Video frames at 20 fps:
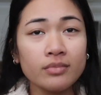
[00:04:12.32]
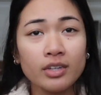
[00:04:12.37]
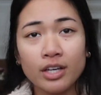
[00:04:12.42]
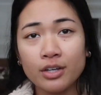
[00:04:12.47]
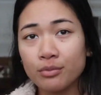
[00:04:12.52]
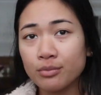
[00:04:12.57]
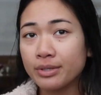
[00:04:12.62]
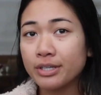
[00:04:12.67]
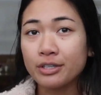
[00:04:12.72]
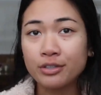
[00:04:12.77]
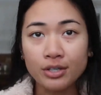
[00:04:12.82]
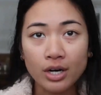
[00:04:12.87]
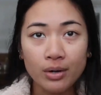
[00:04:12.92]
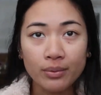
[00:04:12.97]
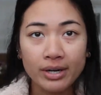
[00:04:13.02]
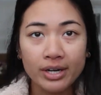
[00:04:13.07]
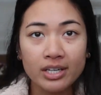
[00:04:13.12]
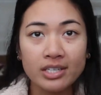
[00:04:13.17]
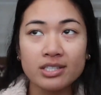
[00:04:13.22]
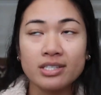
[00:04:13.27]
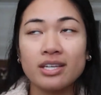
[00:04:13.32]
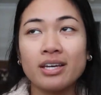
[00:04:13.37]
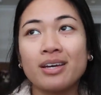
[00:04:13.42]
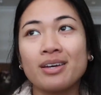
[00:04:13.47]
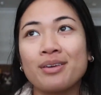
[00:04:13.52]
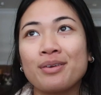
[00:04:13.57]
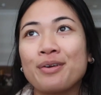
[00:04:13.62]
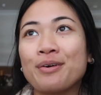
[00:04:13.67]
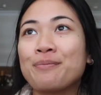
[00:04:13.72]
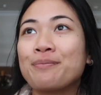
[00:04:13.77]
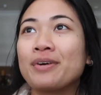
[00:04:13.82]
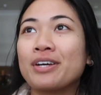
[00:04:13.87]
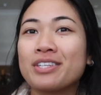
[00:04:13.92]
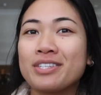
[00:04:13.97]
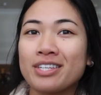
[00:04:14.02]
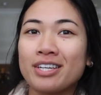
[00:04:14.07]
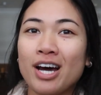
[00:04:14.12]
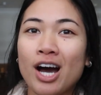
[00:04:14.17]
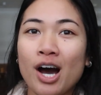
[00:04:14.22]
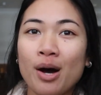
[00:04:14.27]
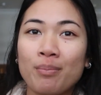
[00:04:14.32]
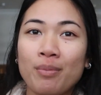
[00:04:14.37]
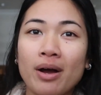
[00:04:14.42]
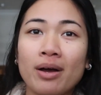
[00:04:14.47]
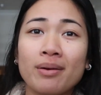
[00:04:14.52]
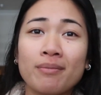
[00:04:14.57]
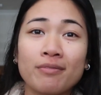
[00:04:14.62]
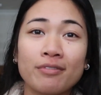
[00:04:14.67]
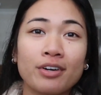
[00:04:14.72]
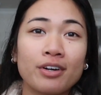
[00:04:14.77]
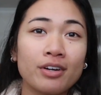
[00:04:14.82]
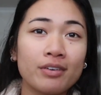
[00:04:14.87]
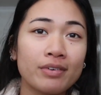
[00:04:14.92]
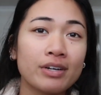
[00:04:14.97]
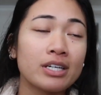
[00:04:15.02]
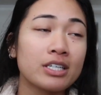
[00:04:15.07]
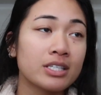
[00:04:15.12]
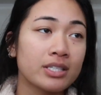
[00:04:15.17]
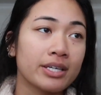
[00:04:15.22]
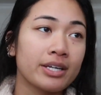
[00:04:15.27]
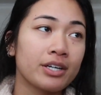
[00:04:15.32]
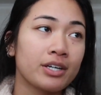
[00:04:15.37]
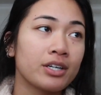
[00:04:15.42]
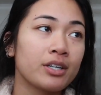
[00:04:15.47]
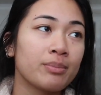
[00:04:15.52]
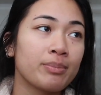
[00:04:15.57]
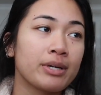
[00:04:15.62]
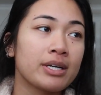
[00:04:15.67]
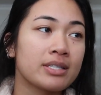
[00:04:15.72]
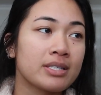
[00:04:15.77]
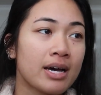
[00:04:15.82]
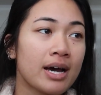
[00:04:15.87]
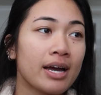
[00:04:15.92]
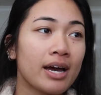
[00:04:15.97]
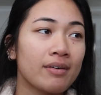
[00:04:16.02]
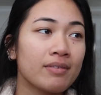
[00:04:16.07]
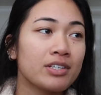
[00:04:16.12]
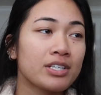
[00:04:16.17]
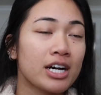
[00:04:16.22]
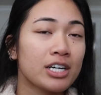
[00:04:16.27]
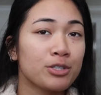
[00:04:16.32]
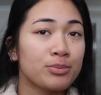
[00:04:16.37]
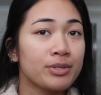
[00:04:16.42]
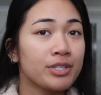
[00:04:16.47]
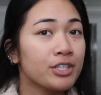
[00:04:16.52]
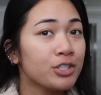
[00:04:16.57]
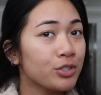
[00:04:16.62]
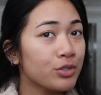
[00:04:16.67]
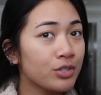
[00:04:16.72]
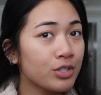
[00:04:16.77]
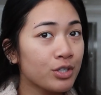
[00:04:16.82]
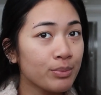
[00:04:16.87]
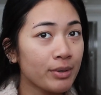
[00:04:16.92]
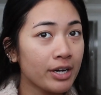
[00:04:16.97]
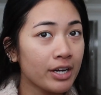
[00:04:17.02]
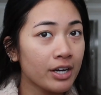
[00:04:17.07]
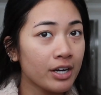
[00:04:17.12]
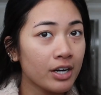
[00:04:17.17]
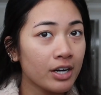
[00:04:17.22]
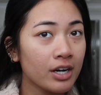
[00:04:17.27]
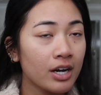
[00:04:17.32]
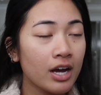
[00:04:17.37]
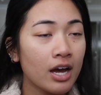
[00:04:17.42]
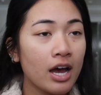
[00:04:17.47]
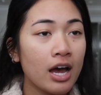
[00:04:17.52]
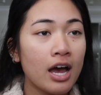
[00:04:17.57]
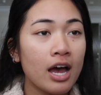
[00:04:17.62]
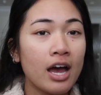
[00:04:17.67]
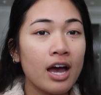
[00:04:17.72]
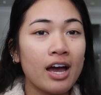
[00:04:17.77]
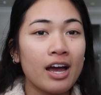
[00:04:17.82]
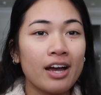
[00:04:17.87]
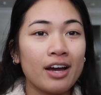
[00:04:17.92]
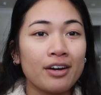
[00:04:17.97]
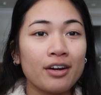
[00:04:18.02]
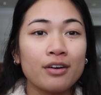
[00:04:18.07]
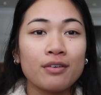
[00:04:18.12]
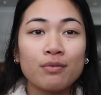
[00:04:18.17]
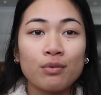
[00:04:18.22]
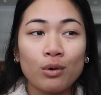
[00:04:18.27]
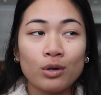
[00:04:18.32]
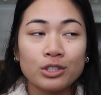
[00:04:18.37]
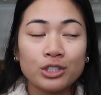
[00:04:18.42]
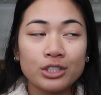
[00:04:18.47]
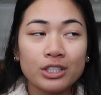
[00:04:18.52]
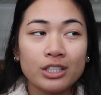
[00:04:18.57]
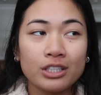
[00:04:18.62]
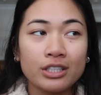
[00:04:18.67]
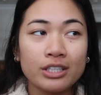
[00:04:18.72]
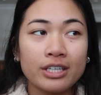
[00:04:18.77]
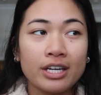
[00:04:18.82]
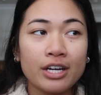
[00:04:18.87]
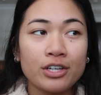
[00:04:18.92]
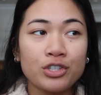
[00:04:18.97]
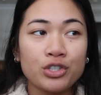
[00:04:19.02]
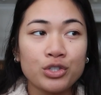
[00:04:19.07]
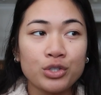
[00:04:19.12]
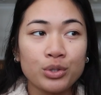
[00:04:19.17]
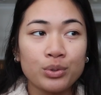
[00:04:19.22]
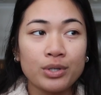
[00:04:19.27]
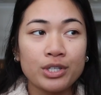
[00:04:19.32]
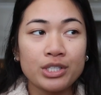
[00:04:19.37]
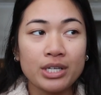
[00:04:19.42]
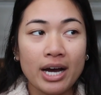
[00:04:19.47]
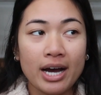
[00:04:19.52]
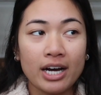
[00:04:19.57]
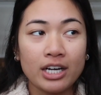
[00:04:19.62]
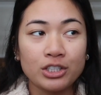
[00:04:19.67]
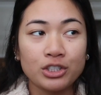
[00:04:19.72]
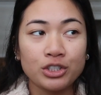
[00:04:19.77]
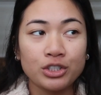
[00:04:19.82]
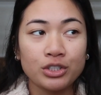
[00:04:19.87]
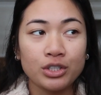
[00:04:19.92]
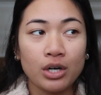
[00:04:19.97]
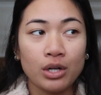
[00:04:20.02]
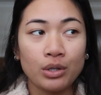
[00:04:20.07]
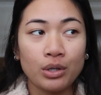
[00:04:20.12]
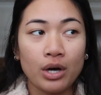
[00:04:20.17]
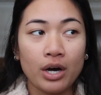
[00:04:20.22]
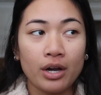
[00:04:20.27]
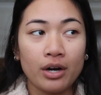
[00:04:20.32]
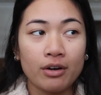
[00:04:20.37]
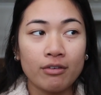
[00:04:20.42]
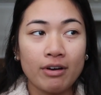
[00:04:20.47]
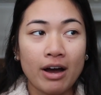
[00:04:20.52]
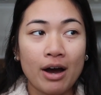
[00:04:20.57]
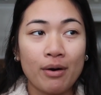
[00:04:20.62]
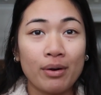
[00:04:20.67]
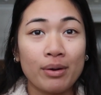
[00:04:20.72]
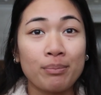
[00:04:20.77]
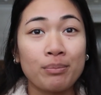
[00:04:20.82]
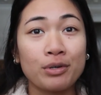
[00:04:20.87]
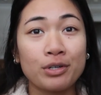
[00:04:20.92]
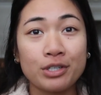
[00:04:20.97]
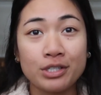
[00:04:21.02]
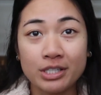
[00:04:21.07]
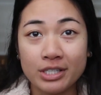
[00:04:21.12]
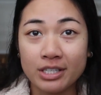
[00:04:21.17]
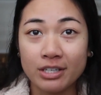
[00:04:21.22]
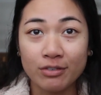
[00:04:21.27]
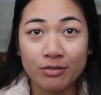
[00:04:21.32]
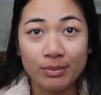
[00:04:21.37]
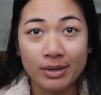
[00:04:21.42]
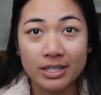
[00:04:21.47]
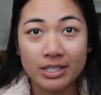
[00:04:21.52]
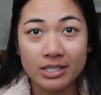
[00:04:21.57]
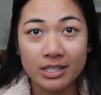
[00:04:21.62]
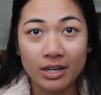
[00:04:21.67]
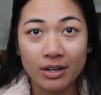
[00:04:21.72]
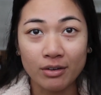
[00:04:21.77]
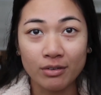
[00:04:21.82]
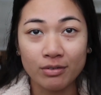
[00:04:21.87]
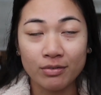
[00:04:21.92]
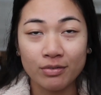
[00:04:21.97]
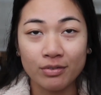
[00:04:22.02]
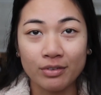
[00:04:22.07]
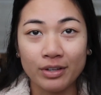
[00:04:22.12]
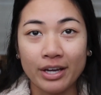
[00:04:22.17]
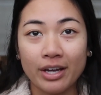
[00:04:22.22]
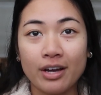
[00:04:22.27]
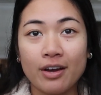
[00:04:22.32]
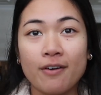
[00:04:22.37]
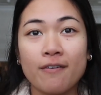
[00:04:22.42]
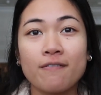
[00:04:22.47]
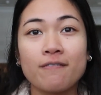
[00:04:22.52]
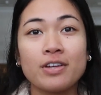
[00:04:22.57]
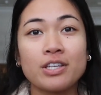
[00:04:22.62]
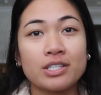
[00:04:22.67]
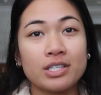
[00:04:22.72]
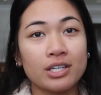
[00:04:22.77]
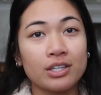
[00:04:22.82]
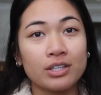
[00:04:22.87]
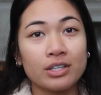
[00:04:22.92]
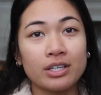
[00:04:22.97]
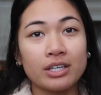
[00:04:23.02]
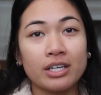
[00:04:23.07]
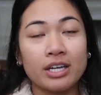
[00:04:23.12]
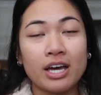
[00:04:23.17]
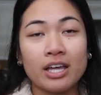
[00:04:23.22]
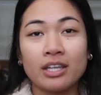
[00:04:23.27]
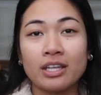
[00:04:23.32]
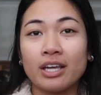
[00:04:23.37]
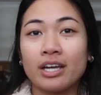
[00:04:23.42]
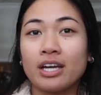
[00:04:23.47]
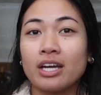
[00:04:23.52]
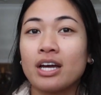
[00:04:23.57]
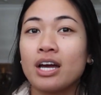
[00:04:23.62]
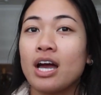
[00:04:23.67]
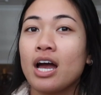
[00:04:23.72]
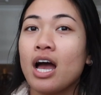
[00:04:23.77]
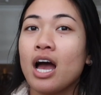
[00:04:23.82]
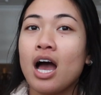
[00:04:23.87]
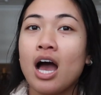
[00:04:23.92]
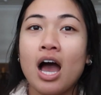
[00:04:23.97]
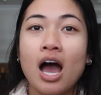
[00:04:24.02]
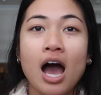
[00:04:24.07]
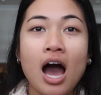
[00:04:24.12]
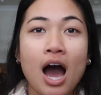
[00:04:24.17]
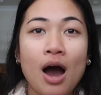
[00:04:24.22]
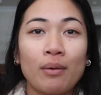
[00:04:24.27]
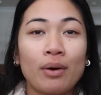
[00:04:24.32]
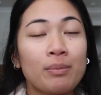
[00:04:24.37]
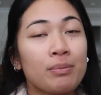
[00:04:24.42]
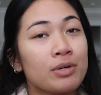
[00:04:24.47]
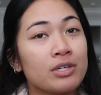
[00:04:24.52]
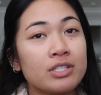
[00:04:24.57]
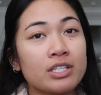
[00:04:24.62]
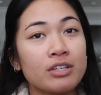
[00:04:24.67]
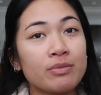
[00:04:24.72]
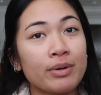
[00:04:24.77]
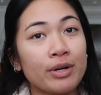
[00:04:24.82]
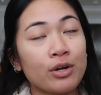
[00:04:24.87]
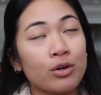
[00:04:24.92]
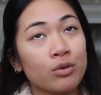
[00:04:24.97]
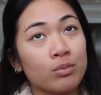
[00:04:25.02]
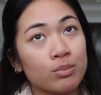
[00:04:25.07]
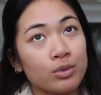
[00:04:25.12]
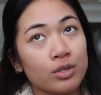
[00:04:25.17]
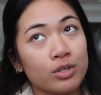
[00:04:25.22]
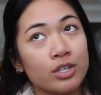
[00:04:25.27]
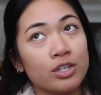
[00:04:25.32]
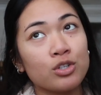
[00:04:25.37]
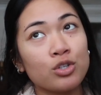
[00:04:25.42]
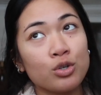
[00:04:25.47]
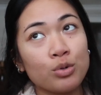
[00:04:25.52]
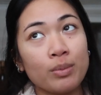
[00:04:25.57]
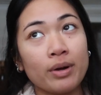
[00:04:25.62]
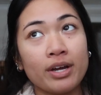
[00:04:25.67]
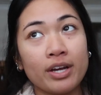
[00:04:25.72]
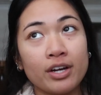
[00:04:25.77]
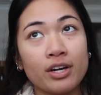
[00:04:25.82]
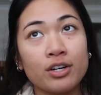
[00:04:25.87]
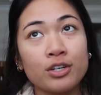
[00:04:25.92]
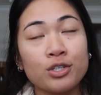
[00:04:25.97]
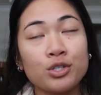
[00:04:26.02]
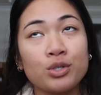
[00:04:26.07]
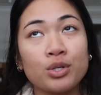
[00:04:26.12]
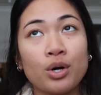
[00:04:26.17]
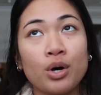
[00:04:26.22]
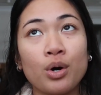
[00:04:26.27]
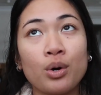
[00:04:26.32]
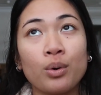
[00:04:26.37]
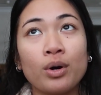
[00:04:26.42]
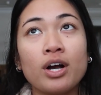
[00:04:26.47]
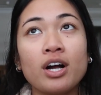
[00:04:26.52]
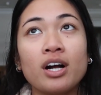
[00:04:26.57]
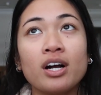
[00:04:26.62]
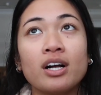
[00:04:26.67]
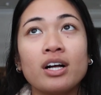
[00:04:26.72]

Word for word: and regrow it and mix it up. I am very, very scared because I have attachment issues to my hair. And unfortunately, I do attach a lot of how I perceive myself, like physically, and like how I perceive my own beauty to my hair. So